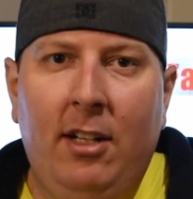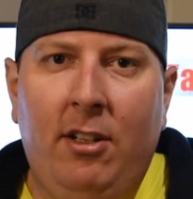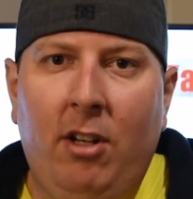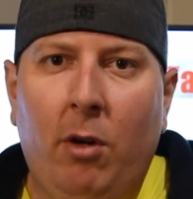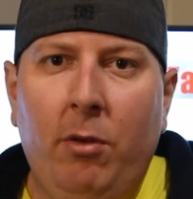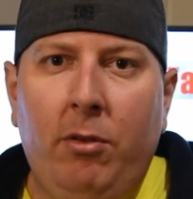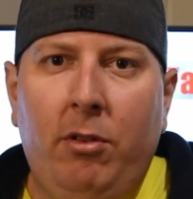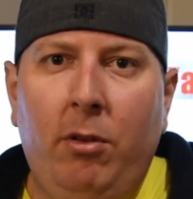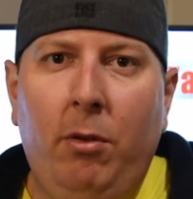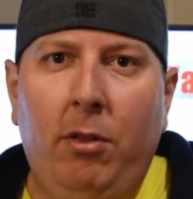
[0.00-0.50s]

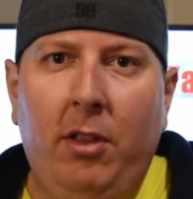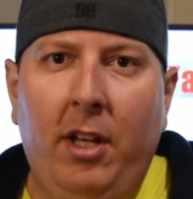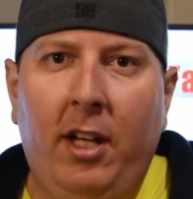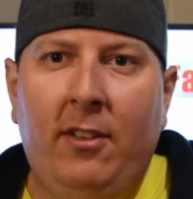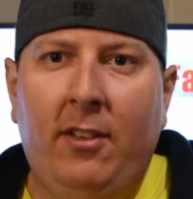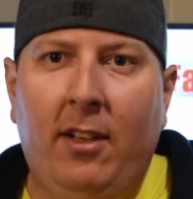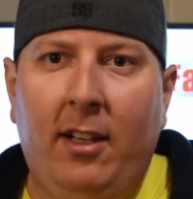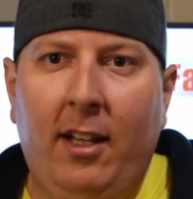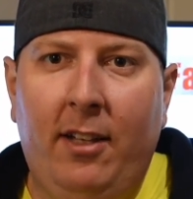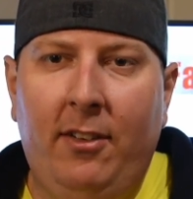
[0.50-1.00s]
Don't do
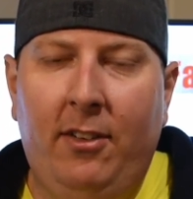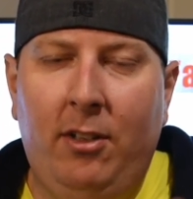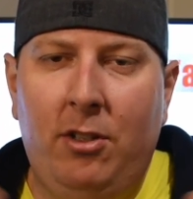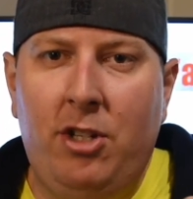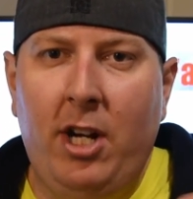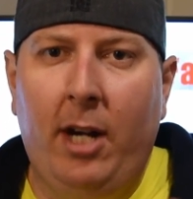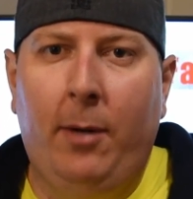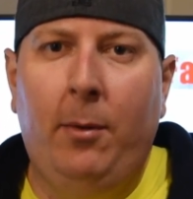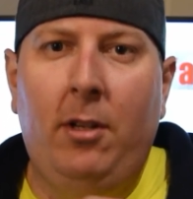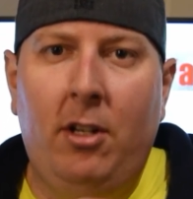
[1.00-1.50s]
things unless you
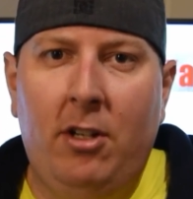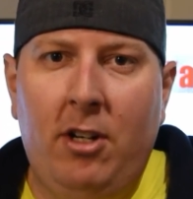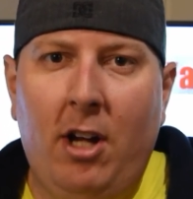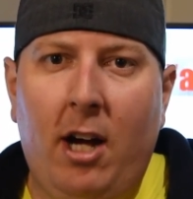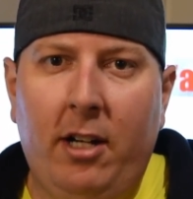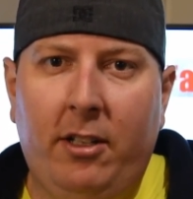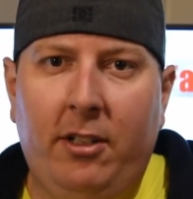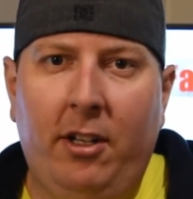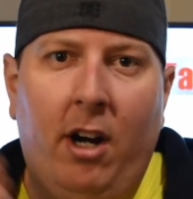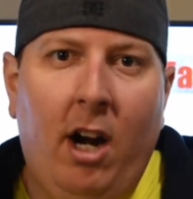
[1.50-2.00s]
check with your
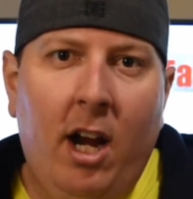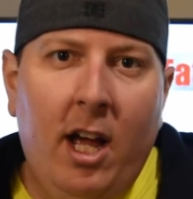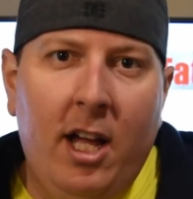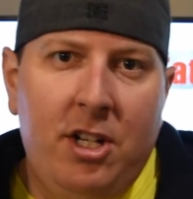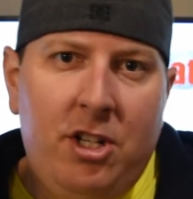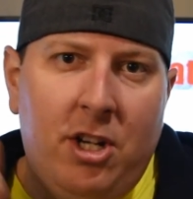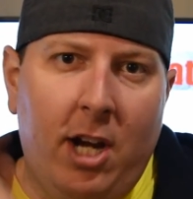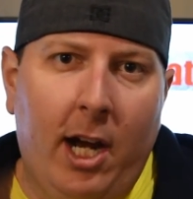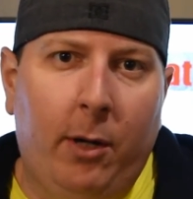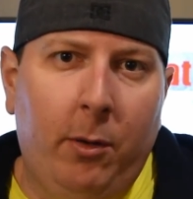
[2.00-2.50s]
doctor.
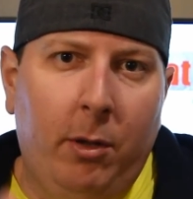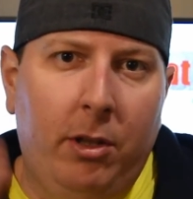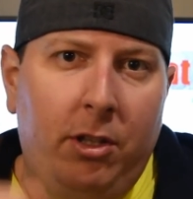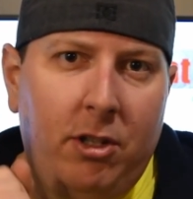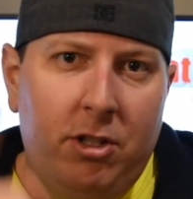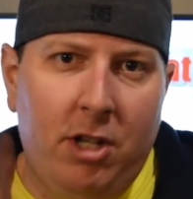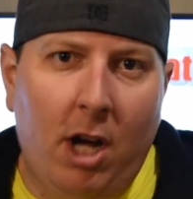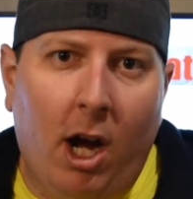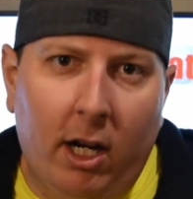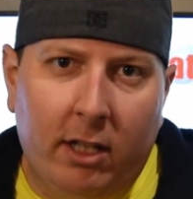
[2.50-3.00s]
Check with
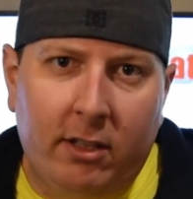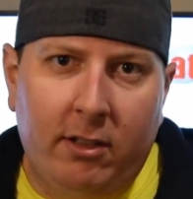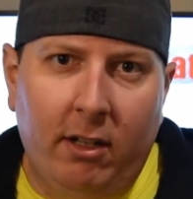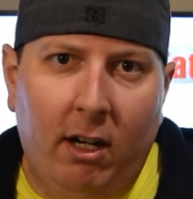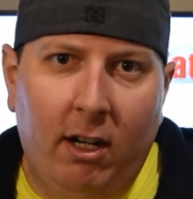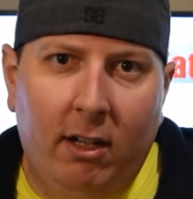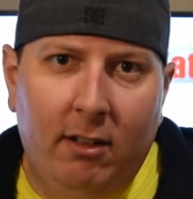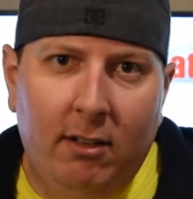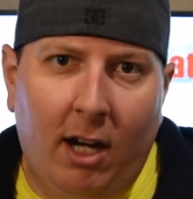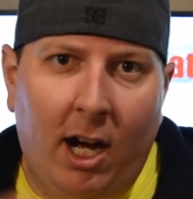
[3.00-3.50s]
your
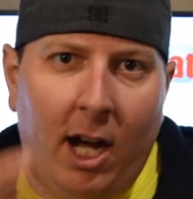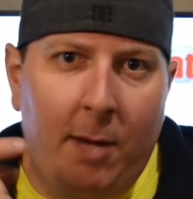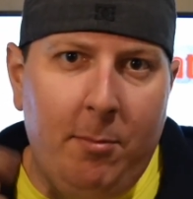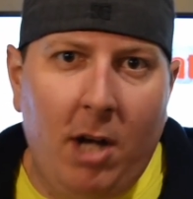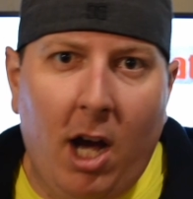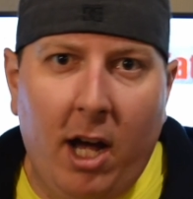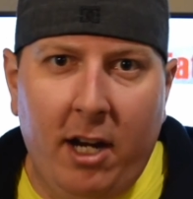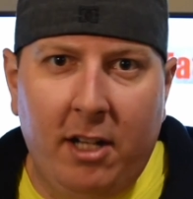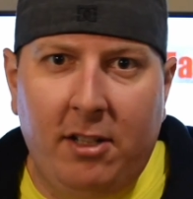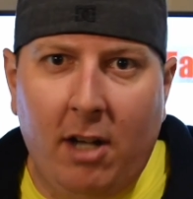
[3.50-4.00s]
doctor. I'm
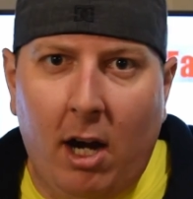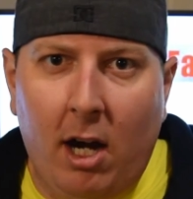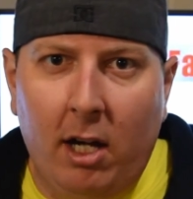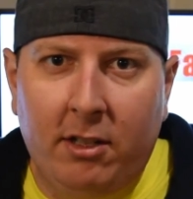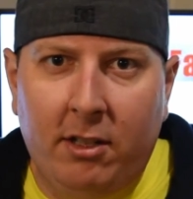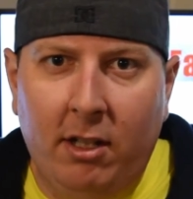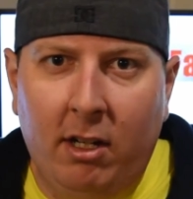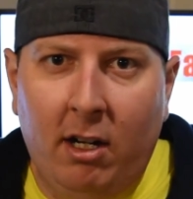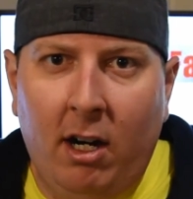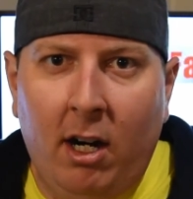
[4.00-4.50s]
not a
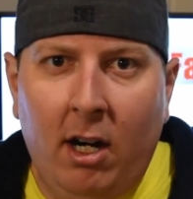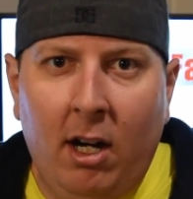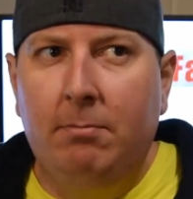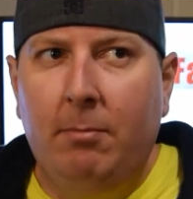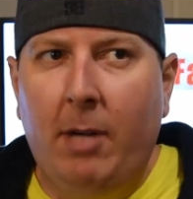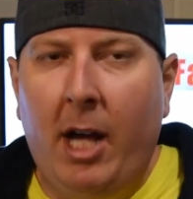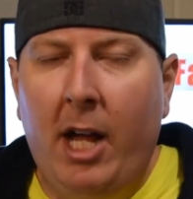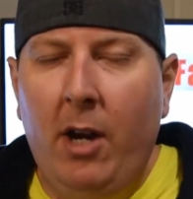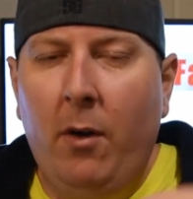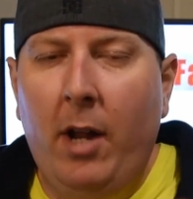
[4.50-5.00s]
doctor.
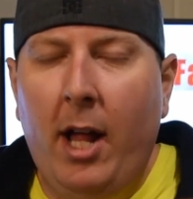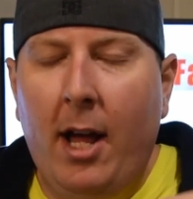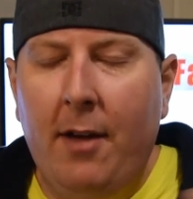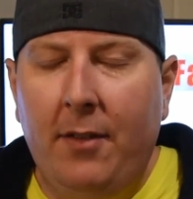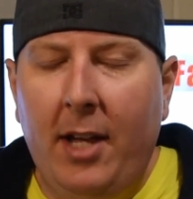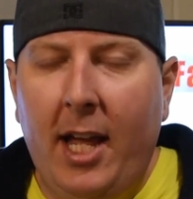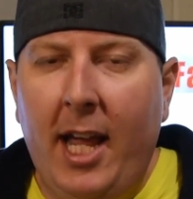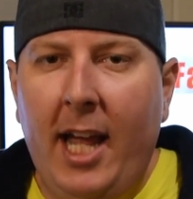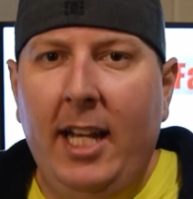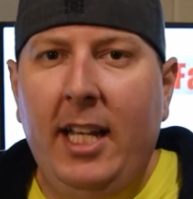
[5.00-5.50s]
I don't
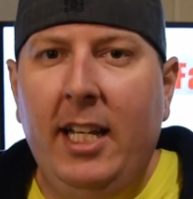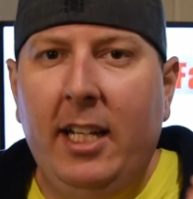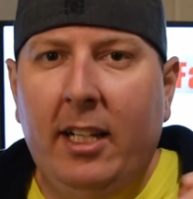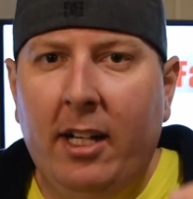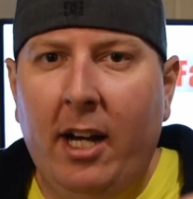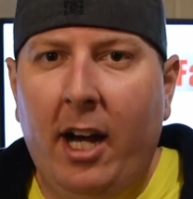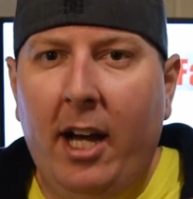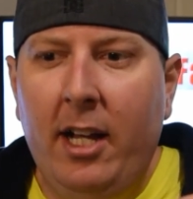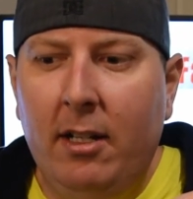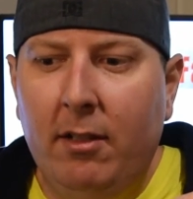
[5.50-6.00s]
have any
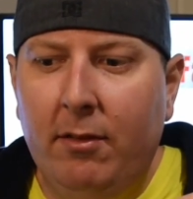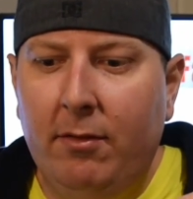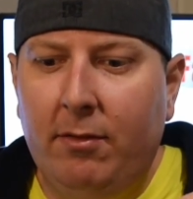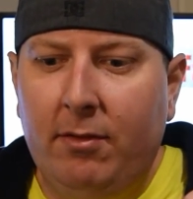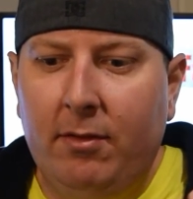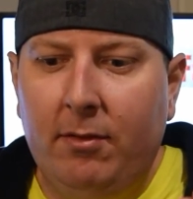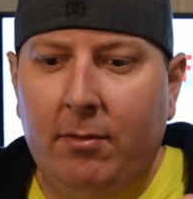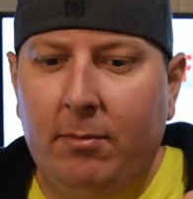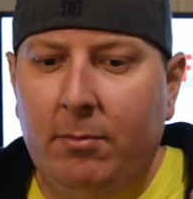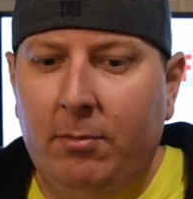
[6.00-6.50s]
kind
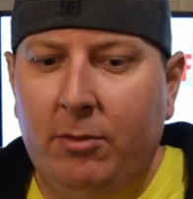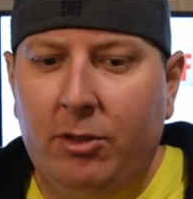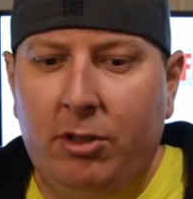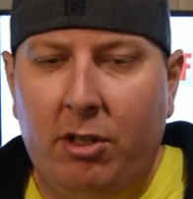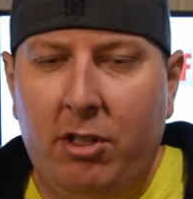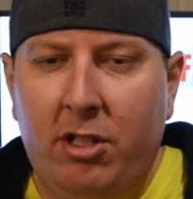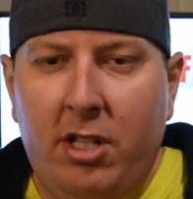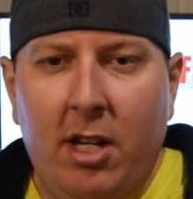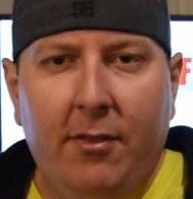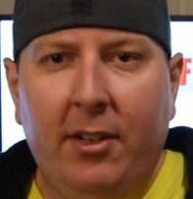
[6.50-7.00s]
of
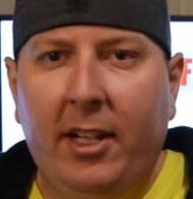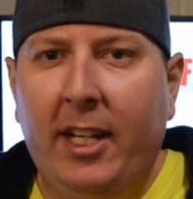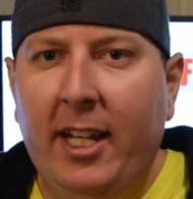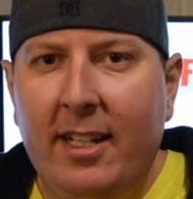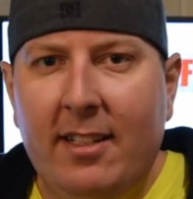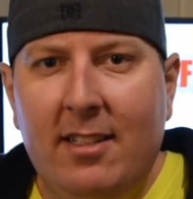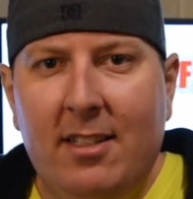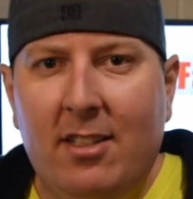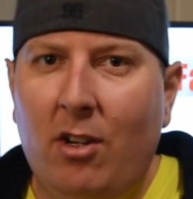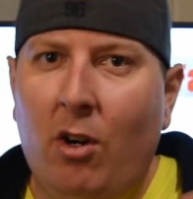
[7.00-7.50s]

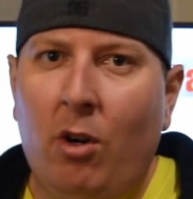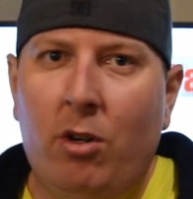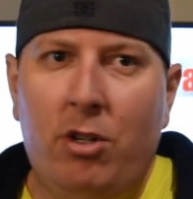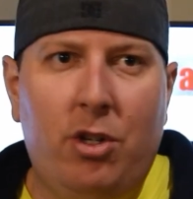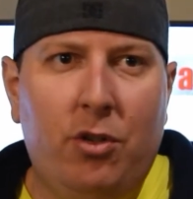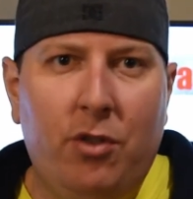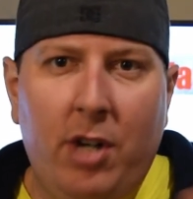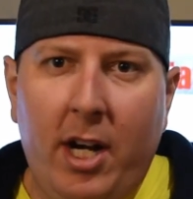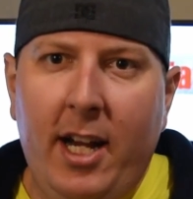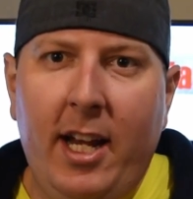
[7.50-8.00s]
certificates or
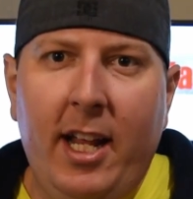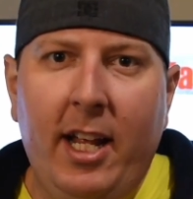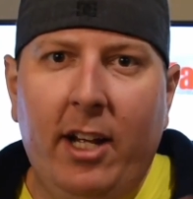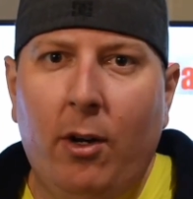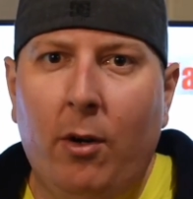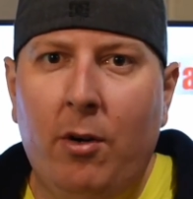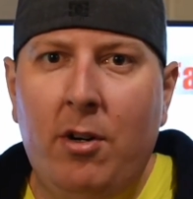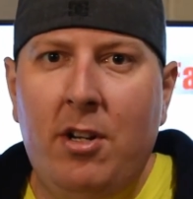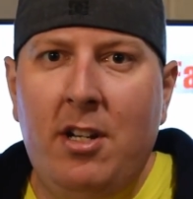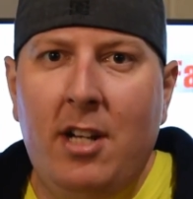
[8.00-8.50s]
training
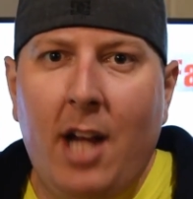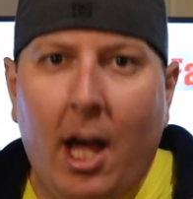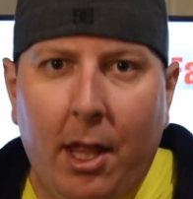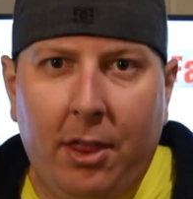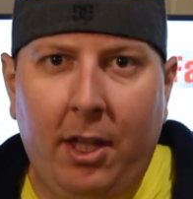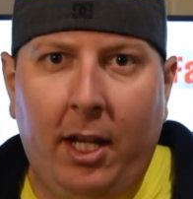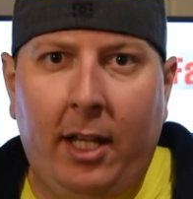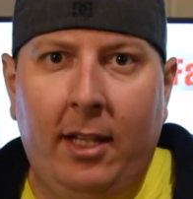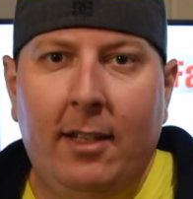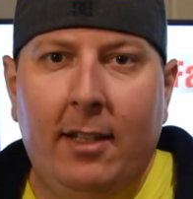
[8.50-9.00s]
or nothing.